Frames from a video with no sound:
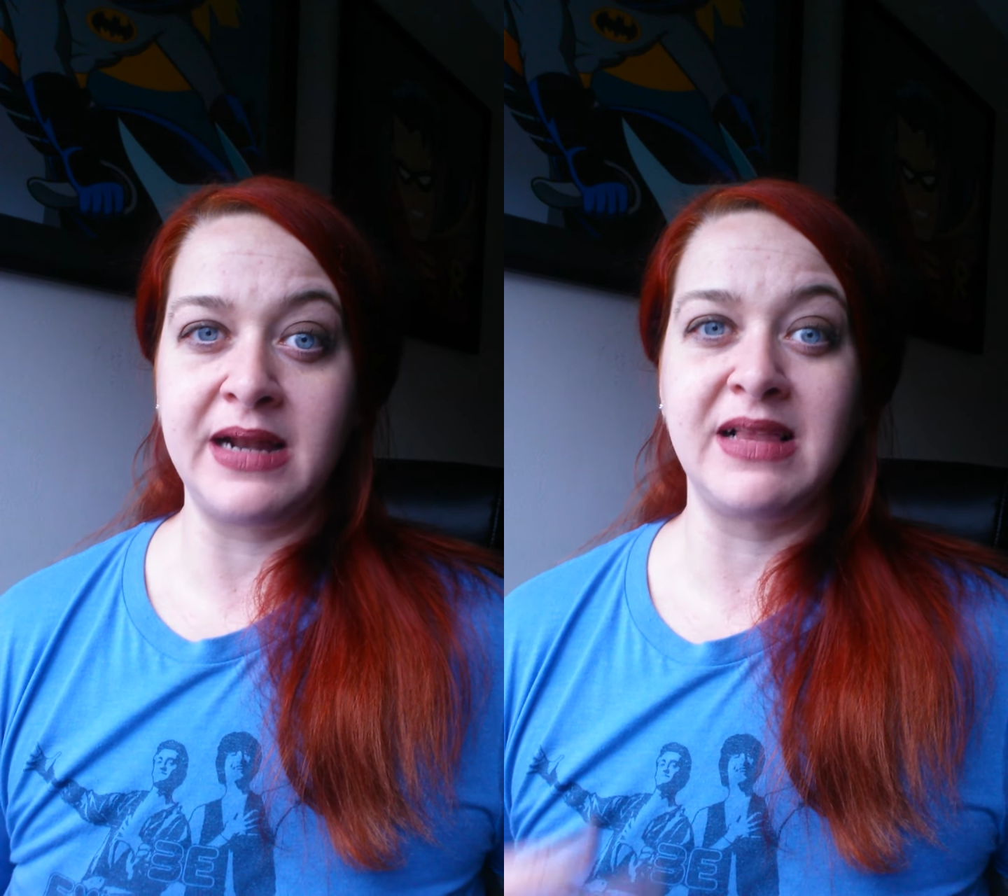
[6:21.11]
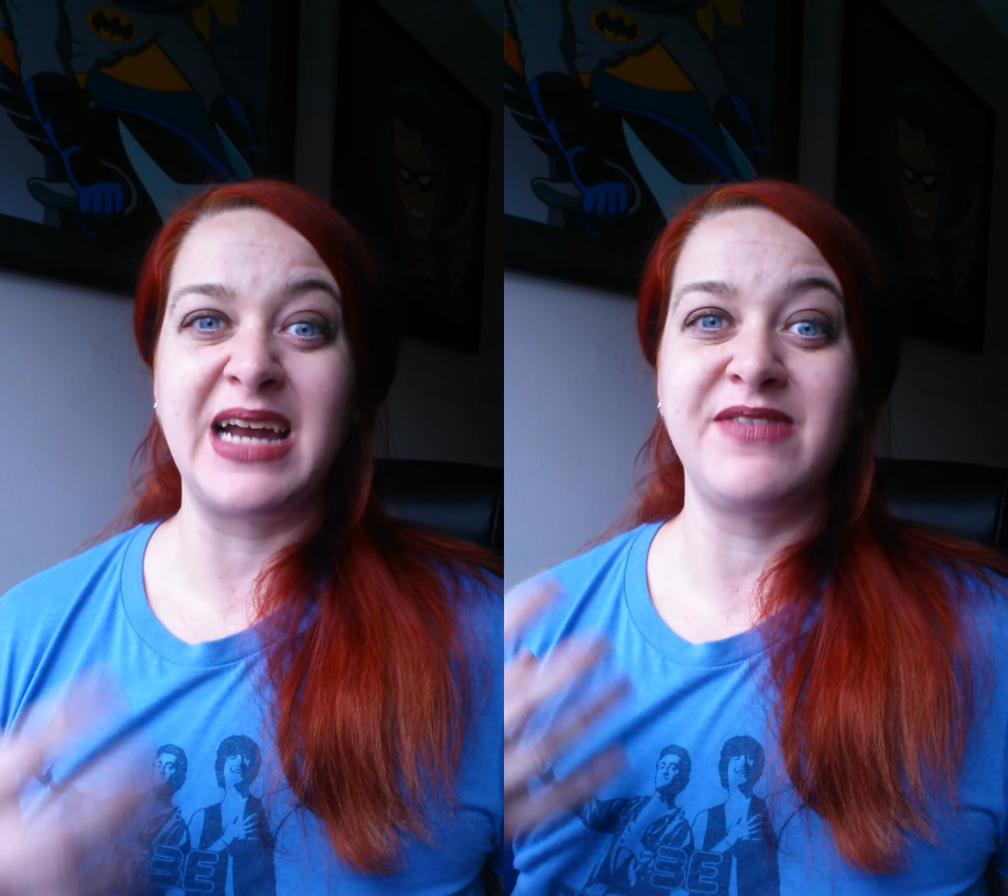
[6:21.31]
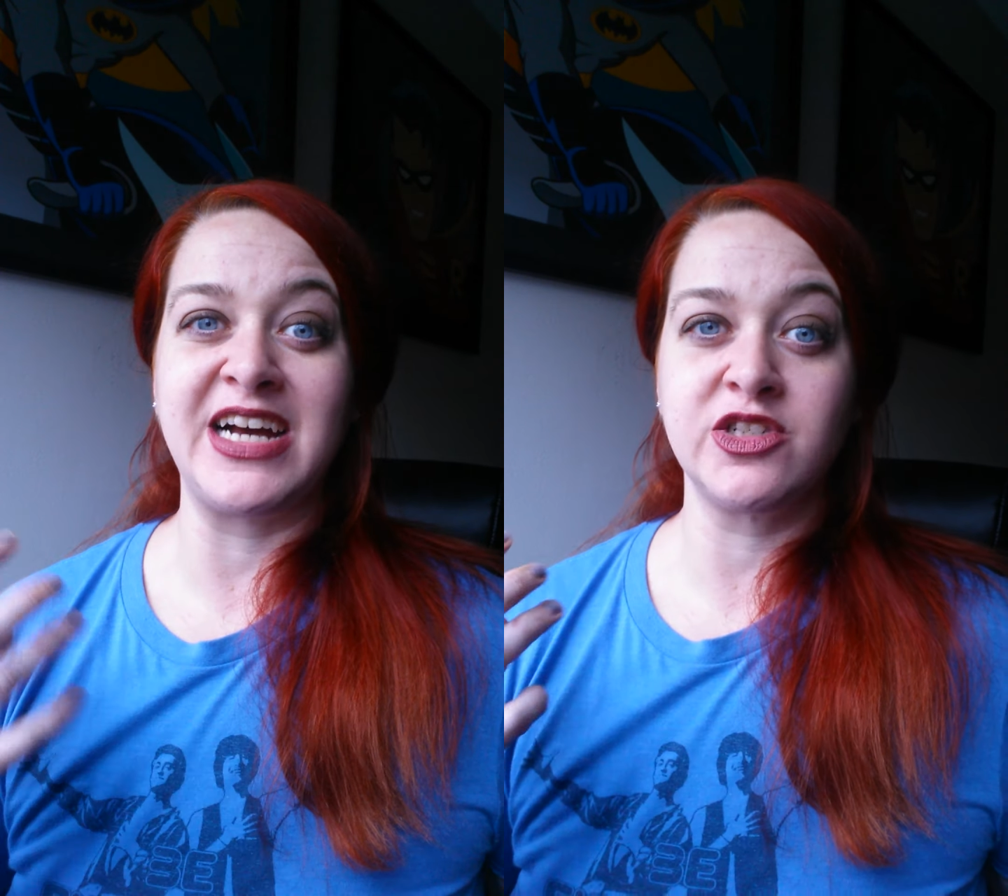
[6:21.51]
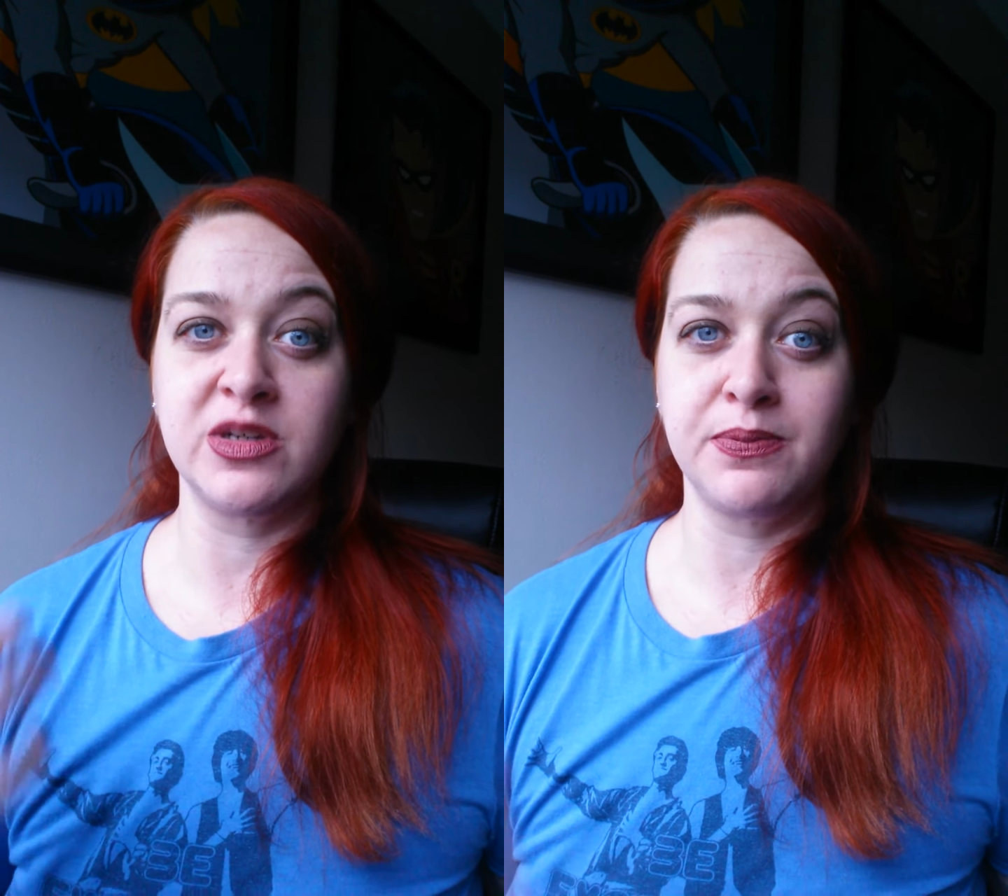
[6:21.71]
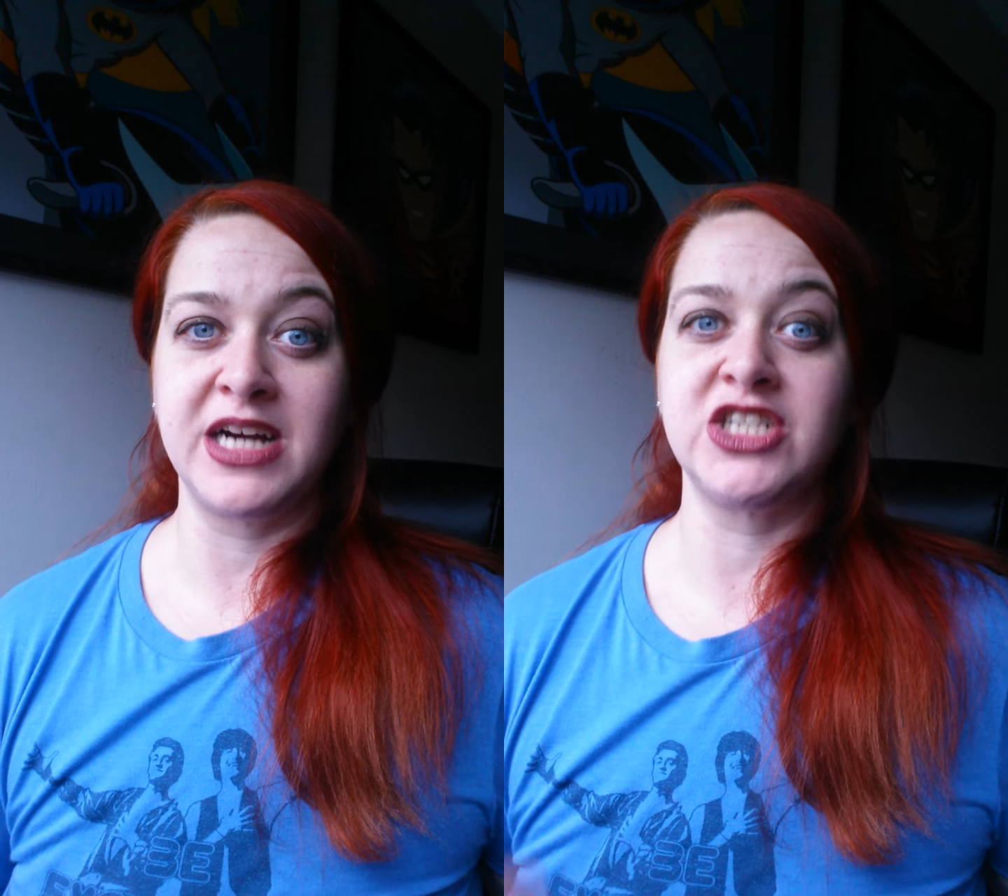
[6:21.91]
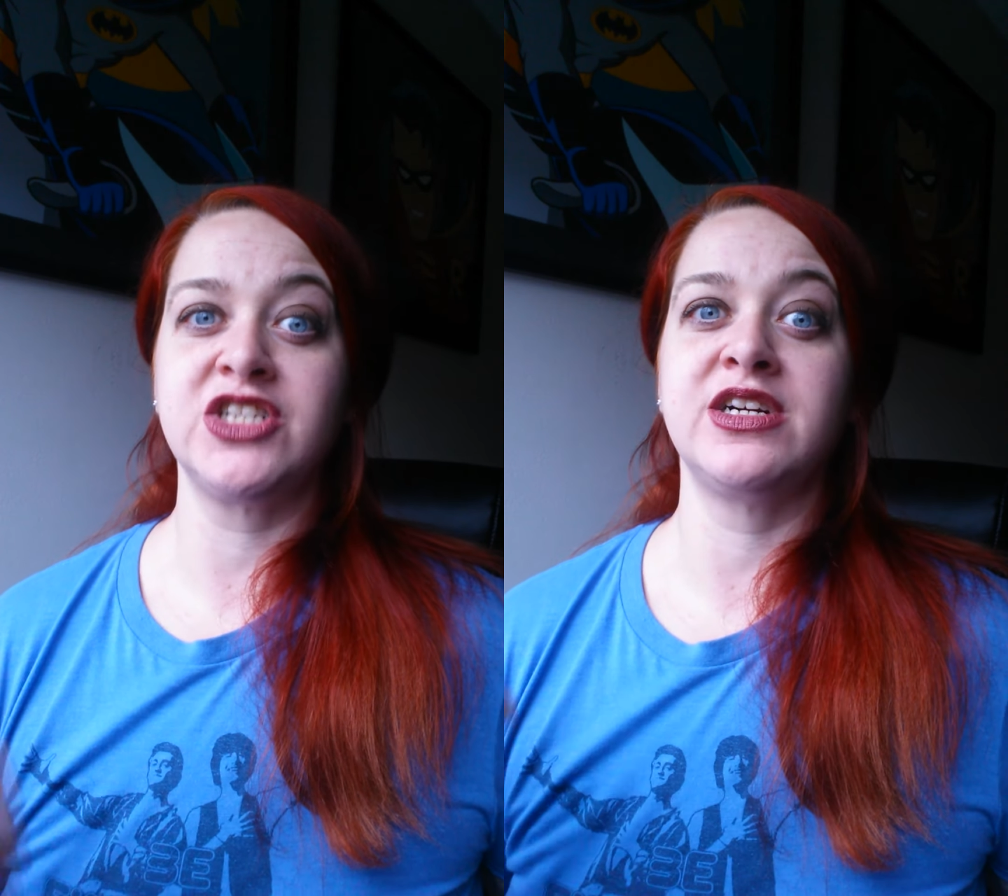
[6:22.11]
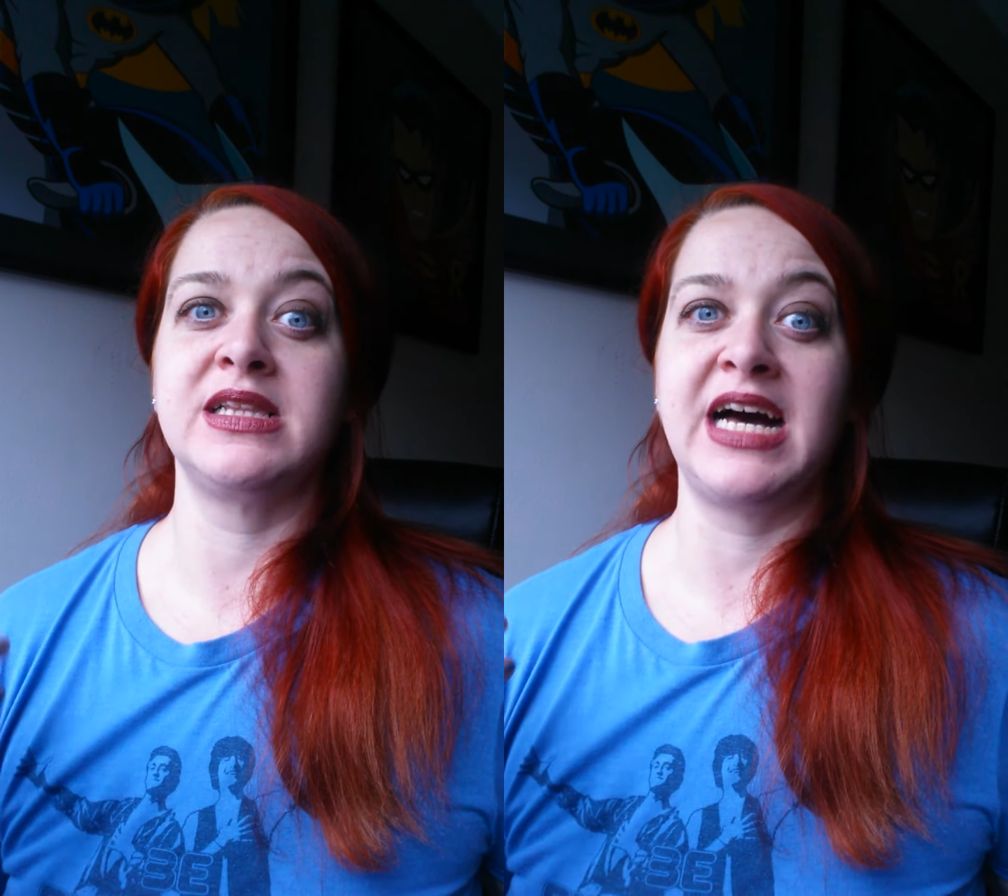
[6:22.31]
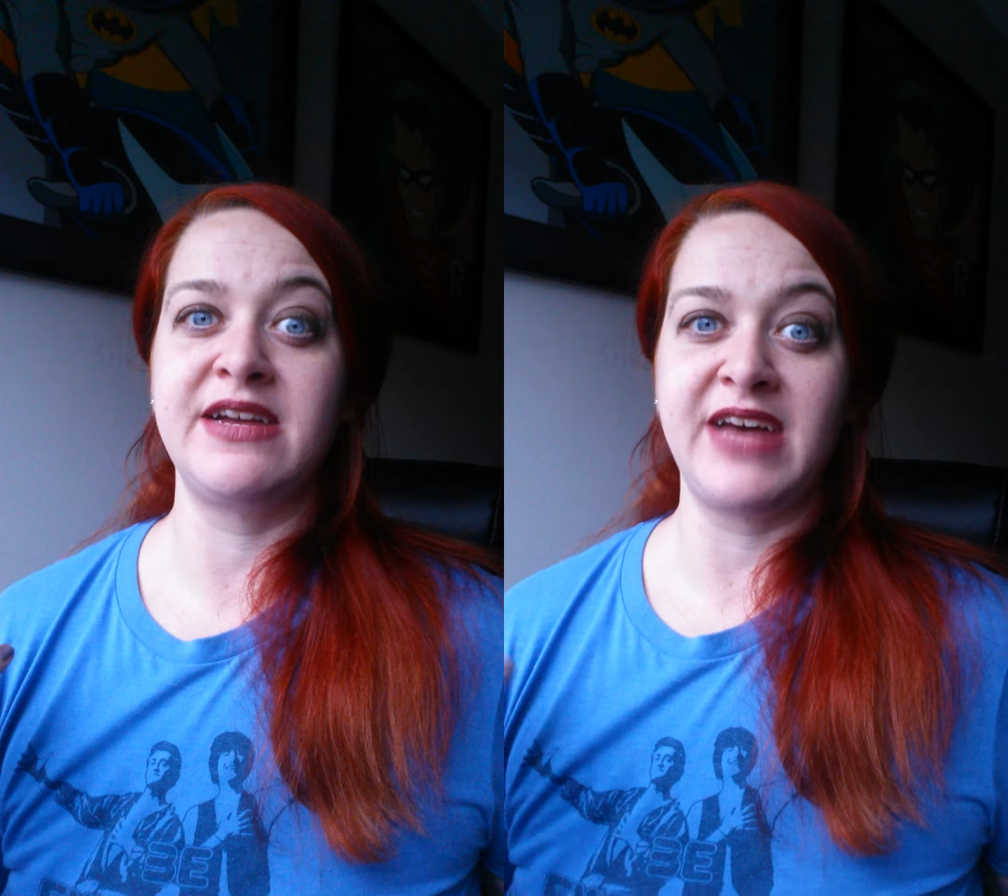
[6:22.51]
a lot of extra pressure and
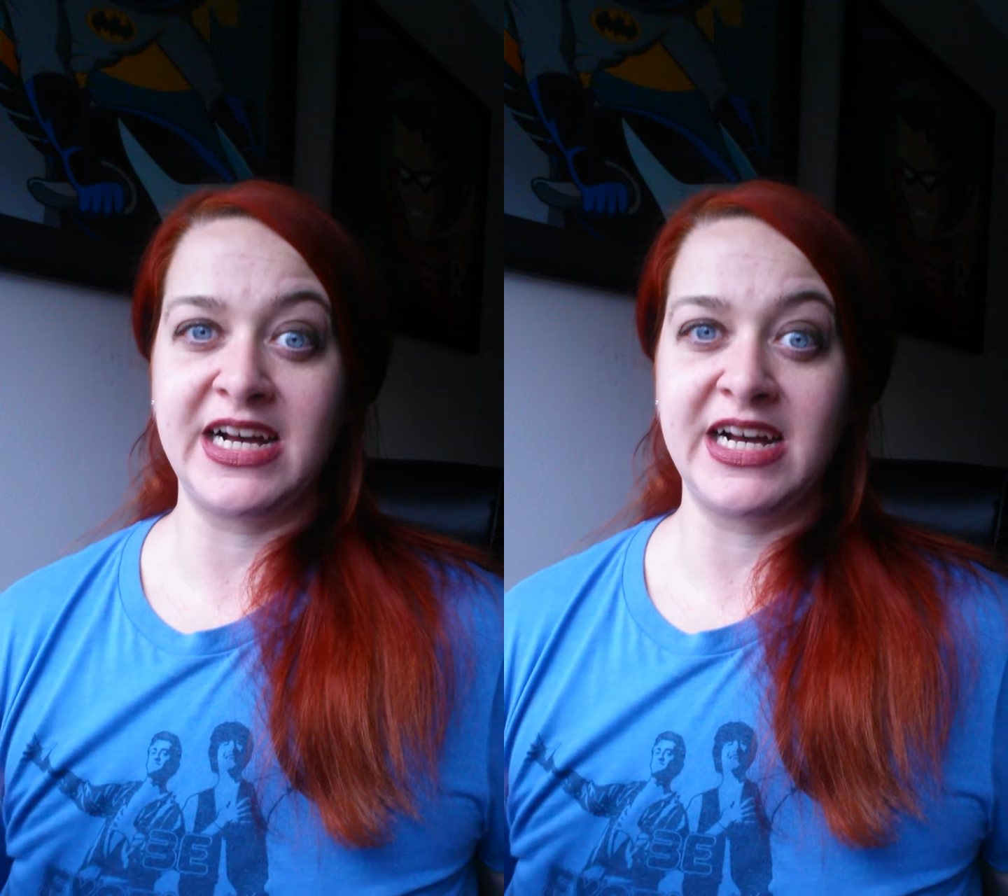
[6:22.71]
a lot of